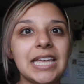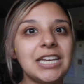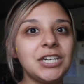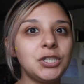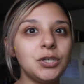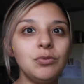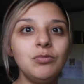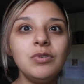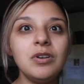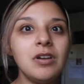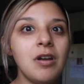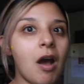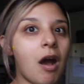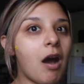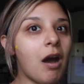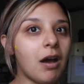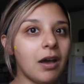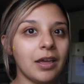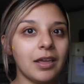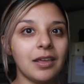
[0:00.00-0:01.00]
they do
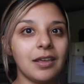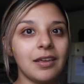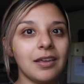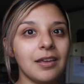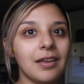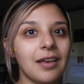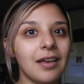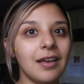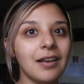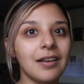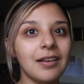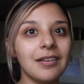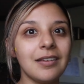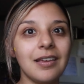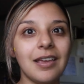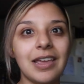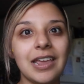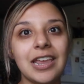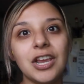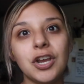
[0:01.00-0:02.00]
not
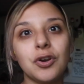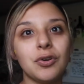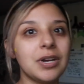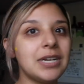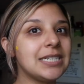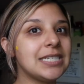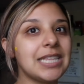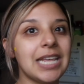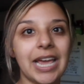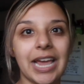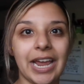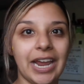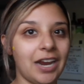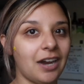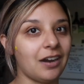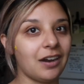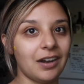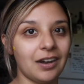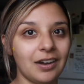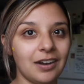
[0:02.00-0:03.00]
increase the
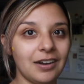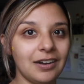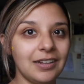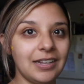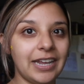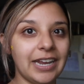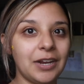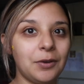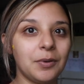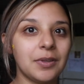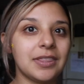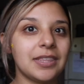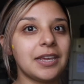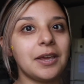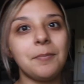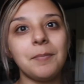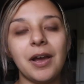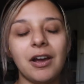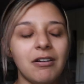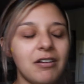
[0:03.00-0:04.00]
air. Like, with
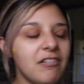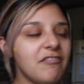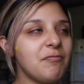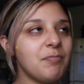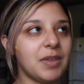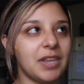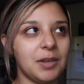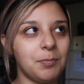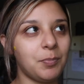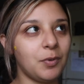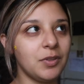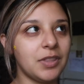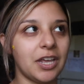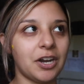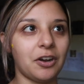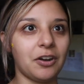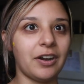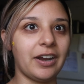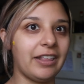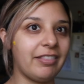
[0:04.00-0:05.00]
the amount of people
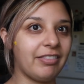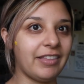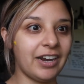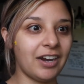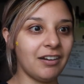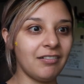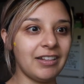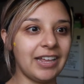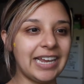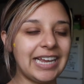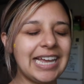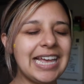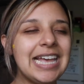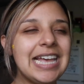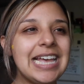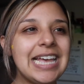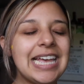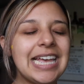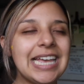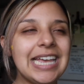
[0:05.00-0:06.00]
that are in there, like,
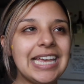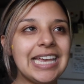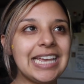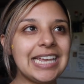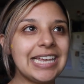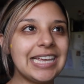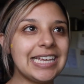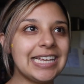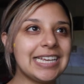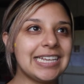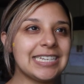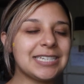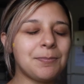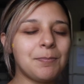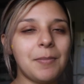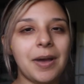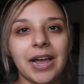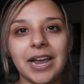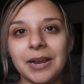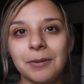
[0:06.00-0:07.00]
it is
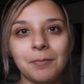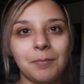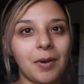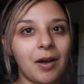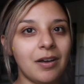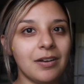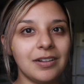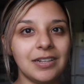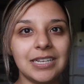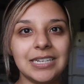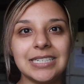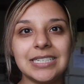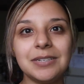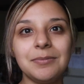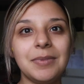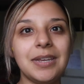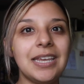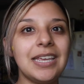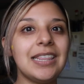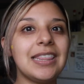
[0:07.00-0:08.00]
mind-boggling
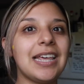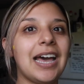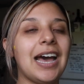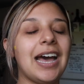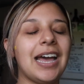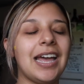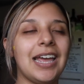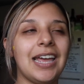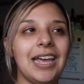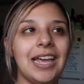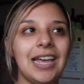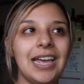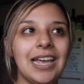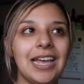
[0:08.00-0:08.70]
to me that